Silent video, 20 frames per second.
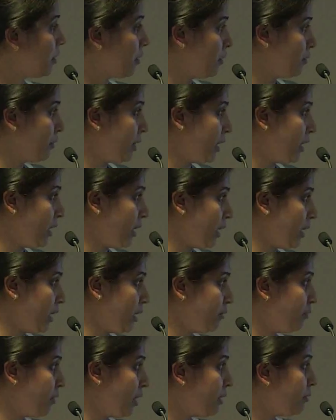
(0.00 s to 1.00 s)
we
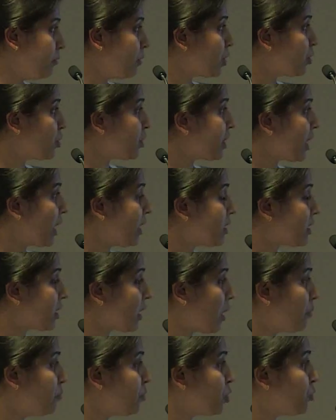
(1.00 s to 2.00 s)
in vitro
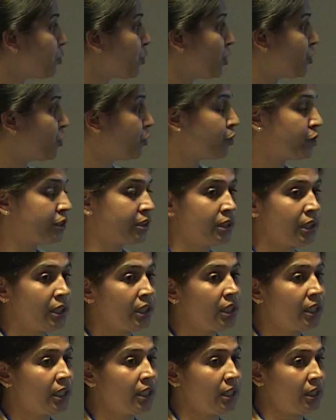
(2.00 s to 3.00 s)
transcribed to produce the
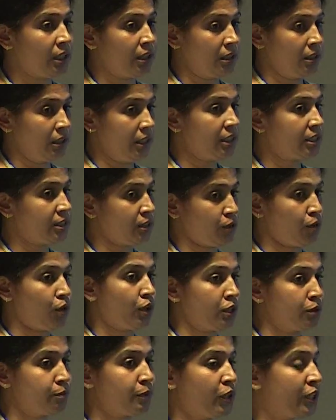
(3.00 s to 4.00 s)
its
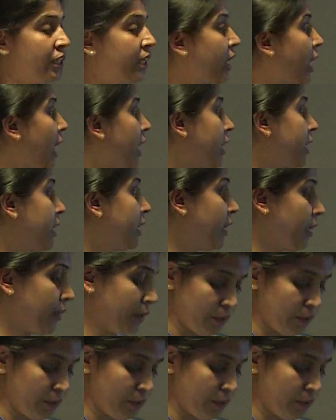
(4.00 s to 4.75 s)
corresponding RNA.